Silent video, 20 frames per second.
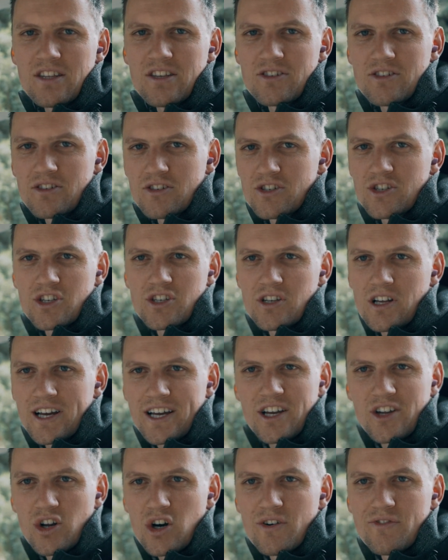This is just
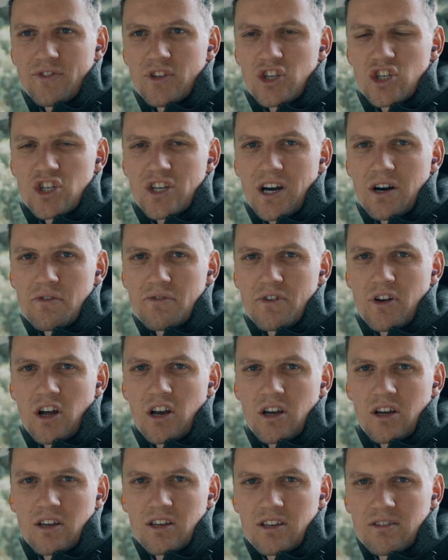like an off-the-shelf
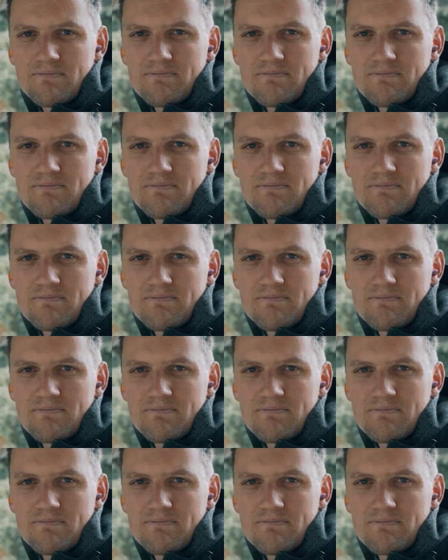kind of